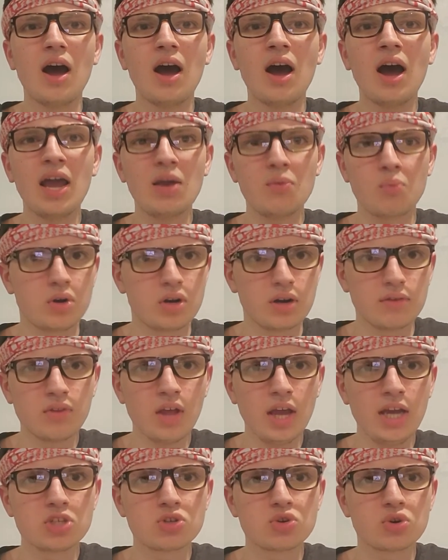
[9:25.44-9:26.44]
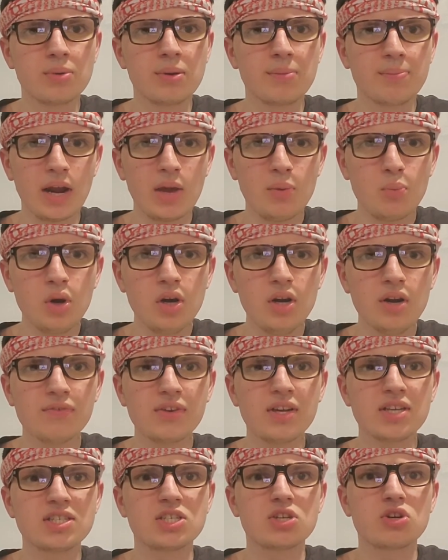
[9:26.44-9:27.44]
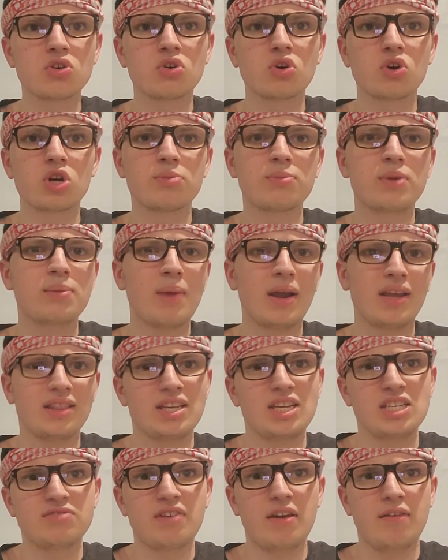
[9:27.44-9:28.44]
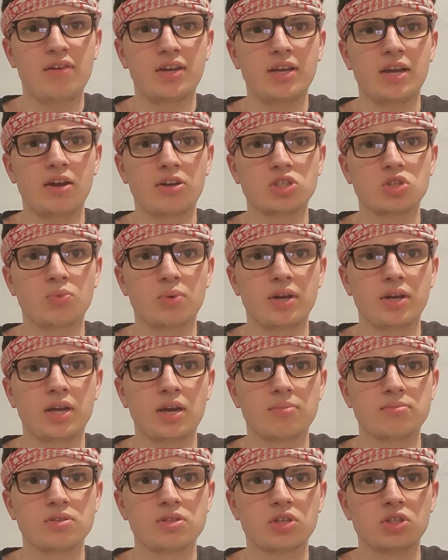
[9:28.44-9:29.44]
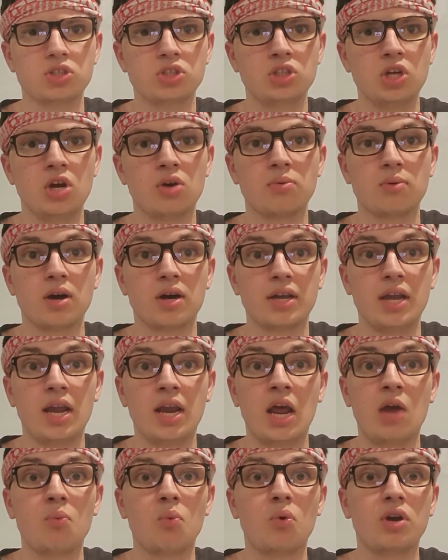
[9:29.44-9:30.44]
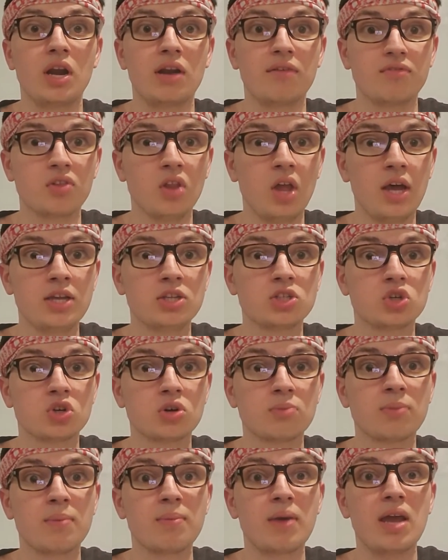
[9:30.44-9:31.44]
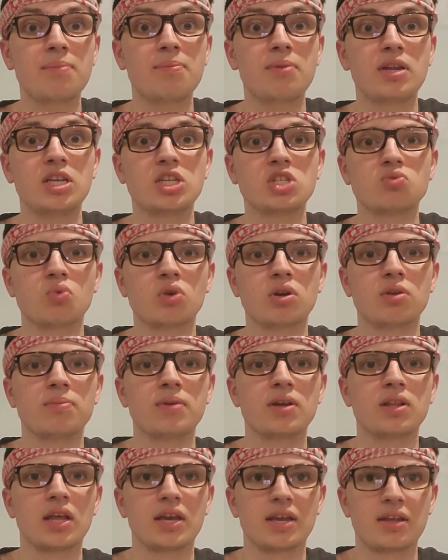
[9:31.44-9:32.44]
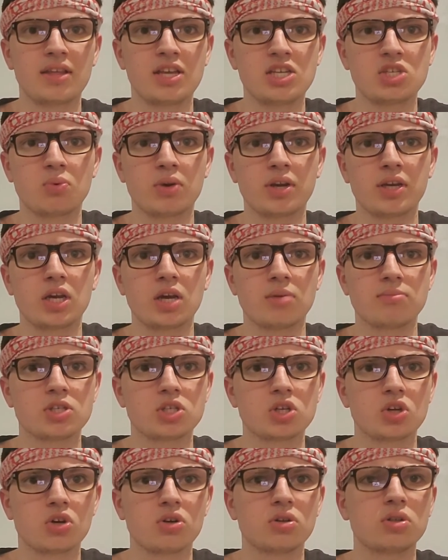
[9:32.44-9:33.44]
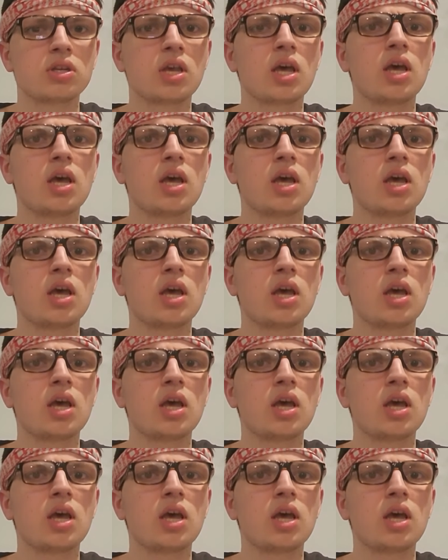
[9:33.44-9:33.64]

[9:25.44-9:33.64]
I wouldn't have liked Harumi, but I wouldn't have considered her to be my least favorite character when it comes to the show. Again, I wouldn't have liked her, but my opinions wouldn't be like this when it comes to her.